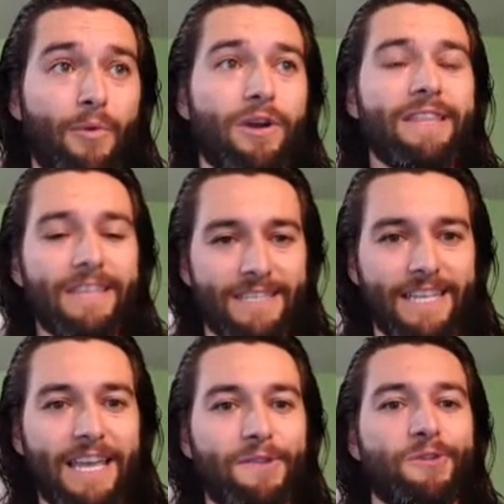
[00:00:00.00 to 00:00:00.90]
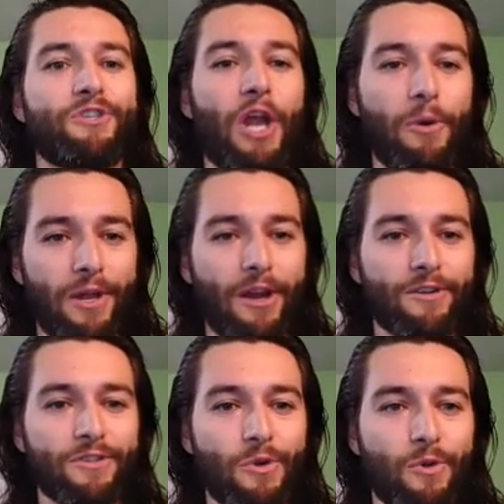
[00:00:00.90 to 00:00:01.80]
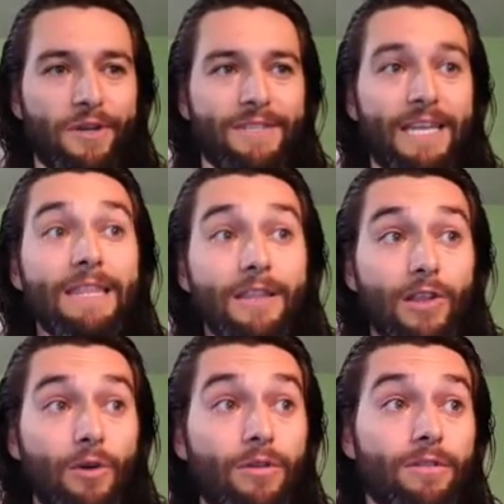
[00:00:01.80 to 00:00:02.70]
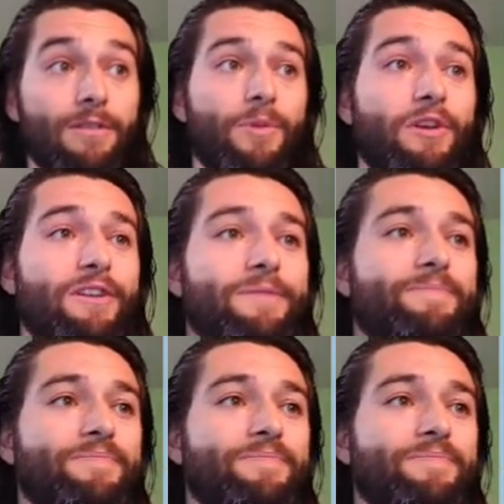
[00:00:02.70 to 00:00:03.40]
but we're in this together, sharing our stories in the local community.